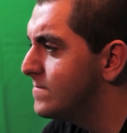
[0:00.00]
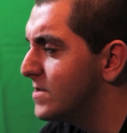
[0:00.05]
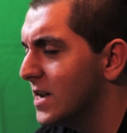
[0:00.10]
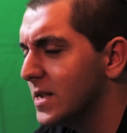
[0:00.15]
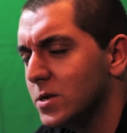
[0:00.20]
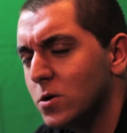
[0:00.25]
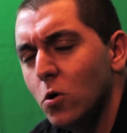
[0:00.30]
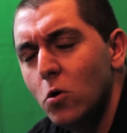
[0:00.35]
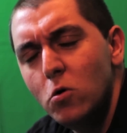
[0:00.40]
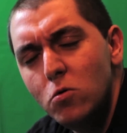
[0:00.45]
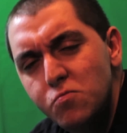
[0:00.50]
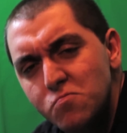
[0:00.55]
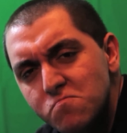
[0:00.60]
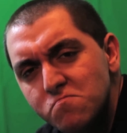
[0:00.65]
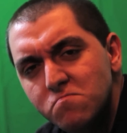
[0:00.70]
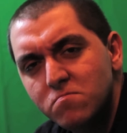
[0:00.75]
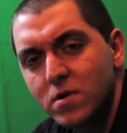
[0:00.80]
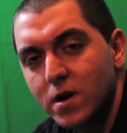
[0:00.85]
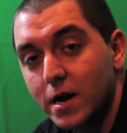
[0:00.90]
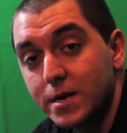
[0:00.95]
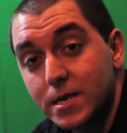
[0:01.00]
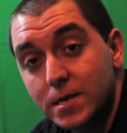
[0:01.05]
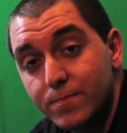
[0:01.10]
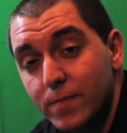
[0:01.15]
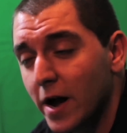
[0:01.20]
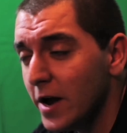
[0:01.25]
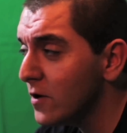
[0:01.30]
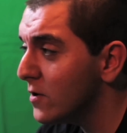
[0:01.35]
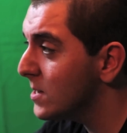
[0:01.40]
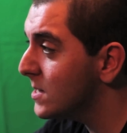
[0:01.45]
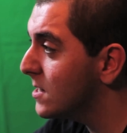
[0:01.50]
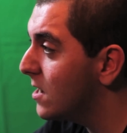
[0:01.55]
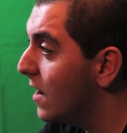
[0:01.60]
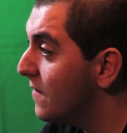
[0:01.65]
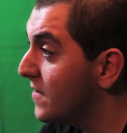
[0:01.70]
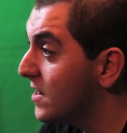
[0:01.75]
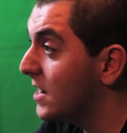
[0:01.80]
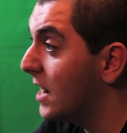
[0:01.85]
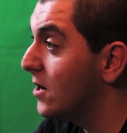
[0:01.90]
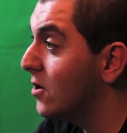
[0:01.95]
but it's cool because it's Microsoft,
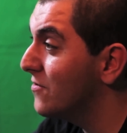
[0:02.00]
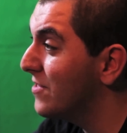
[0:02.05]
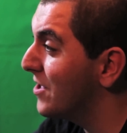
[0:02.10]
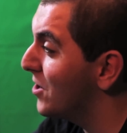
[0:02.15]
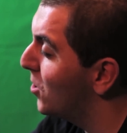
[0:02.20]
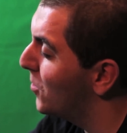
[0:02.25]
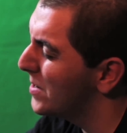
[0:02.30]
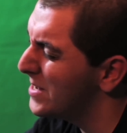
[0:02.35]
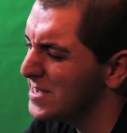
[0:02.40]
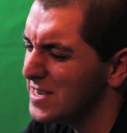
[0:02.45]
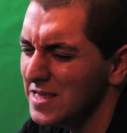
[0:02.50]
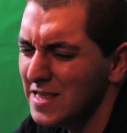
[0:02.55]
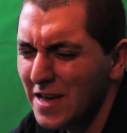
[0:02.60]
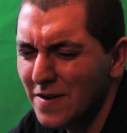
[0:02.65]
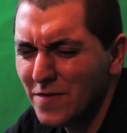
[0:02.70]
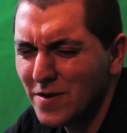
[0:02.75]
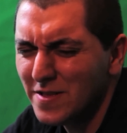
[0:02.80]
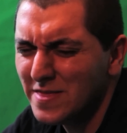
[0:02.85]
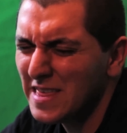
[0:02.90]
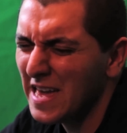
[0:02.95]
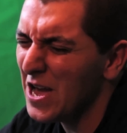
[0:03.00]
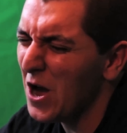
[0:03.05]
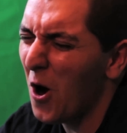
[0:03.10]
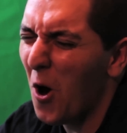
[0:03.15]
and I know they always deliver. They